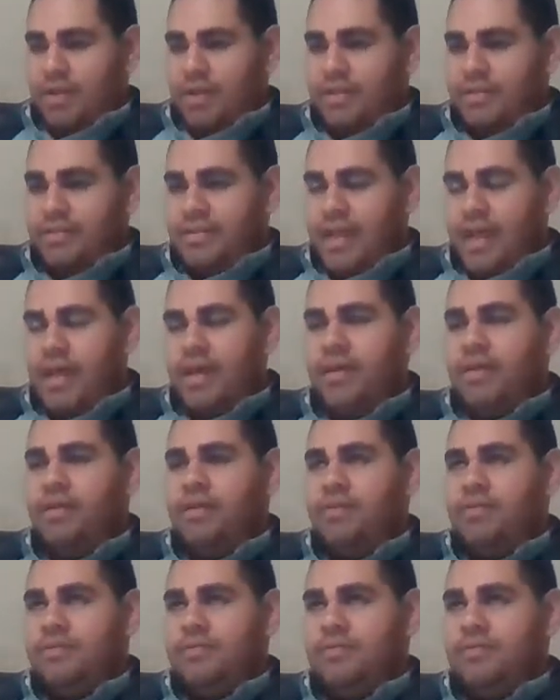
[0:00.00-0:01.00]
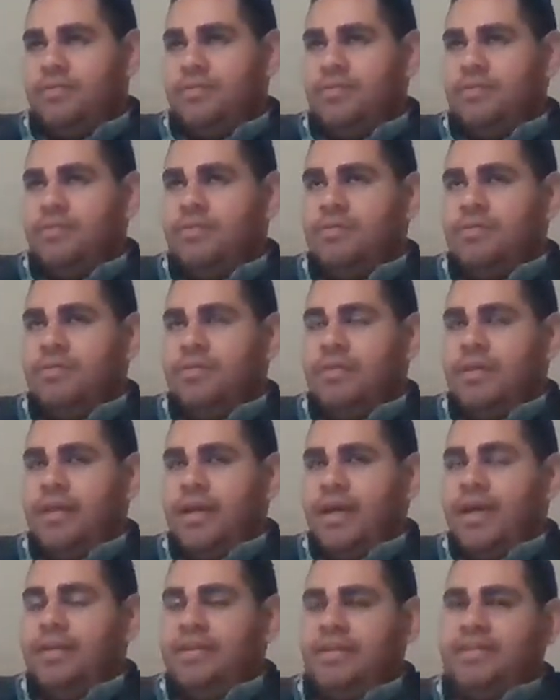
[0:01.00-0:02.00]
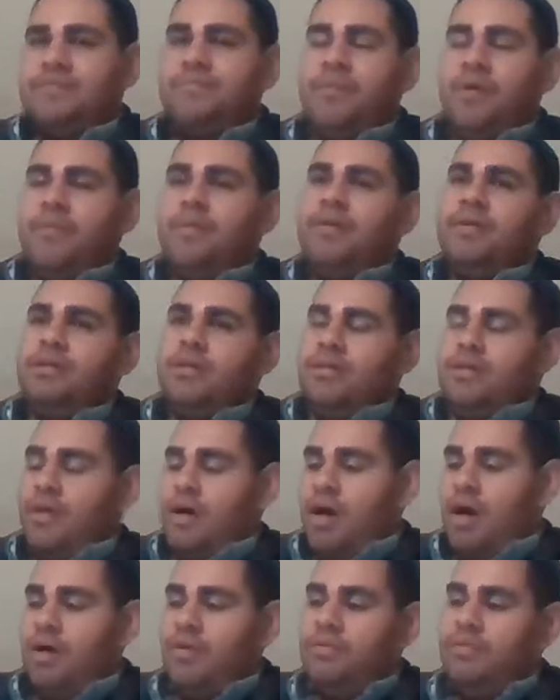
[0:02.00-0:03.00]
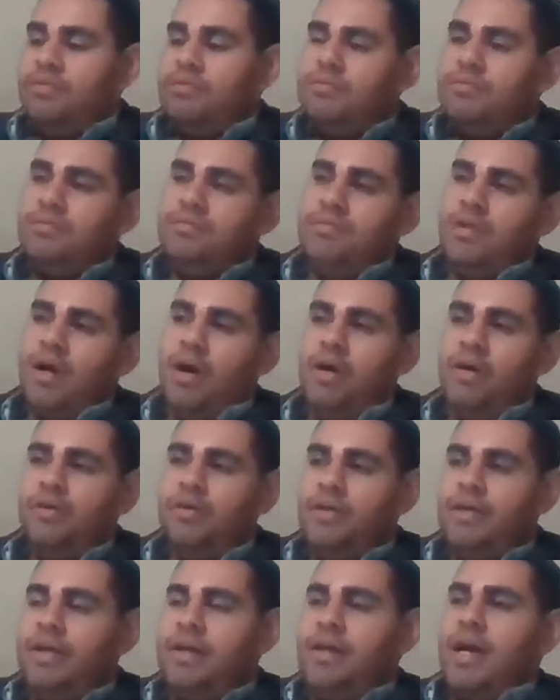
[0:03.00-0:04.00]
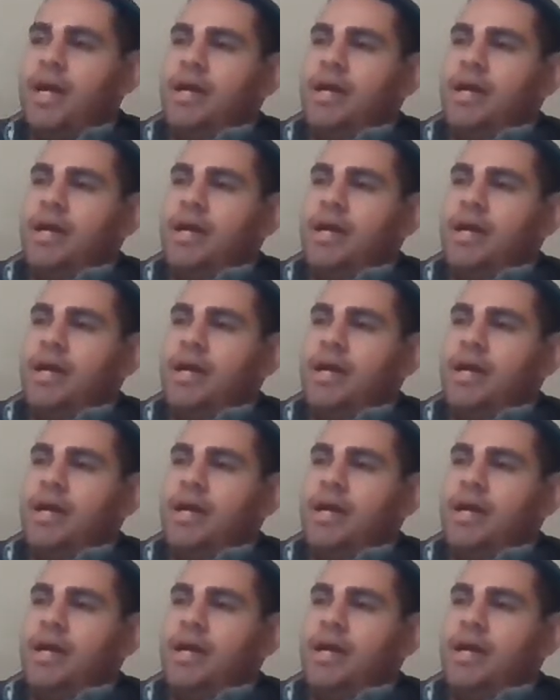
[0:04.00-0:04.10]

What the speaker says: They in this moment only